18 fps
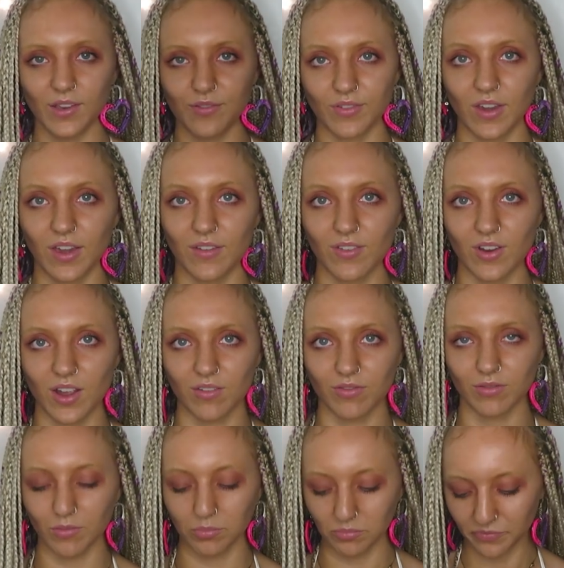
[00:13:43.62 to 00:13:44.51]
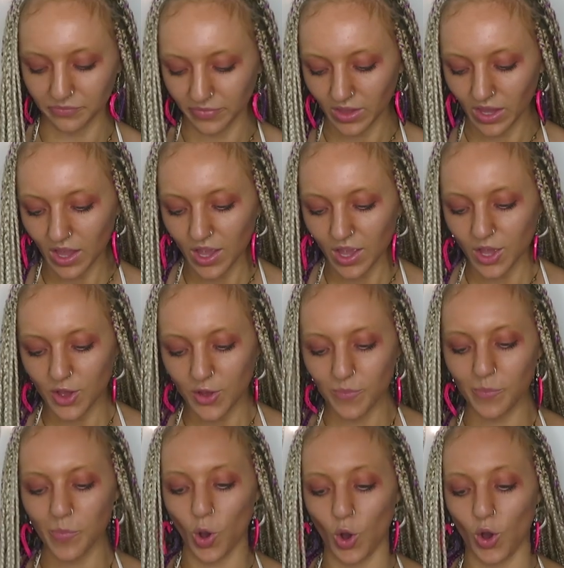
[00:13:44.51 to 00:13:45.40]
if I ever have them.
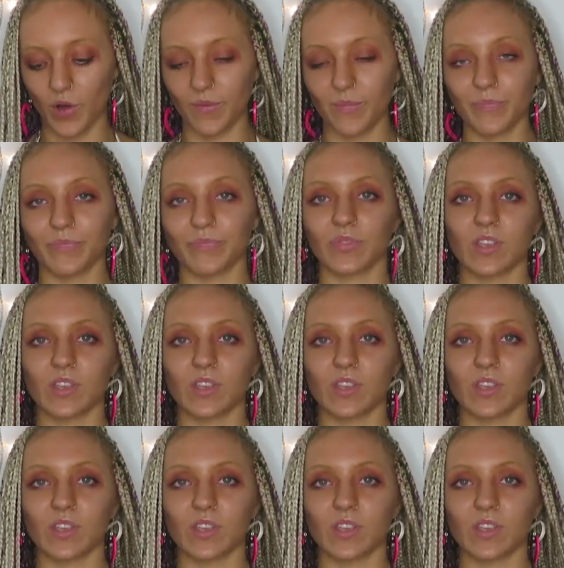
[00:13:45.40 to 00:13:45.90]
But,